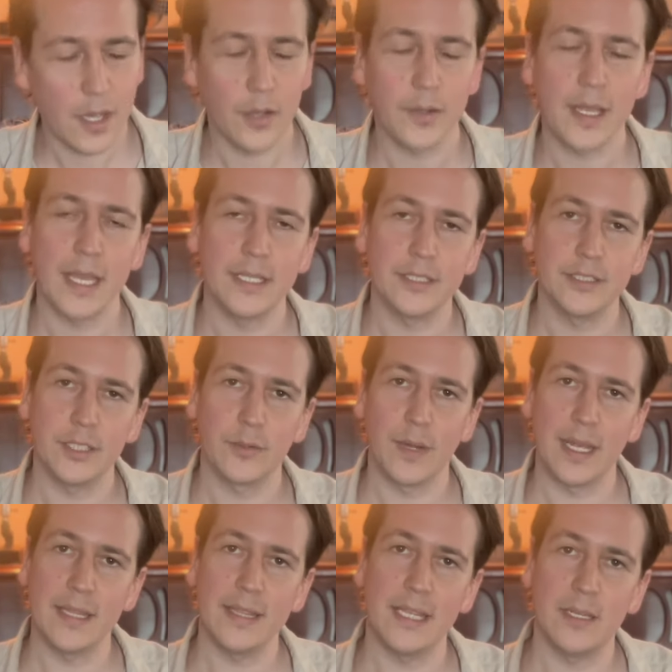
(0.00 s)
Okay, so
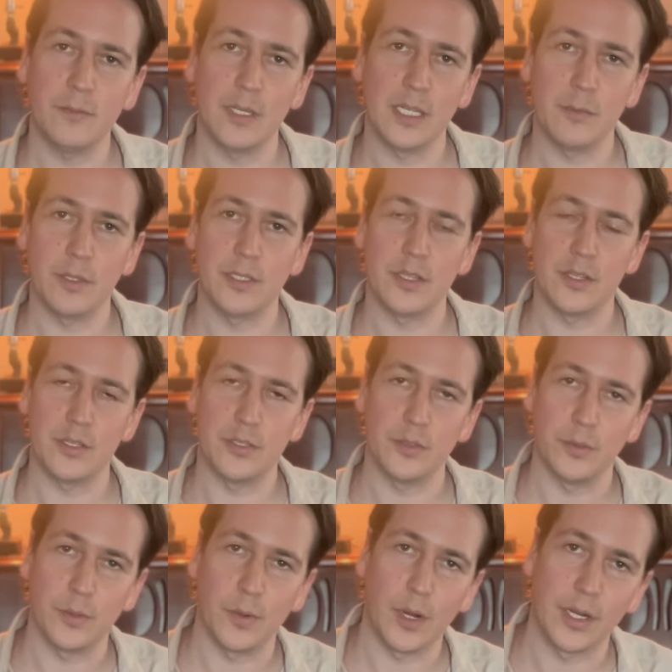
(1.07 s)
right then when he went to the
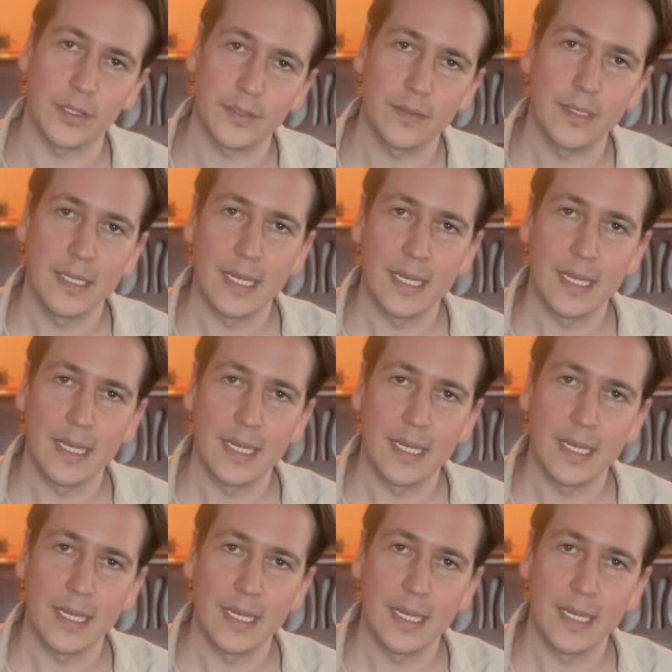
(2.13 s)
2 chord,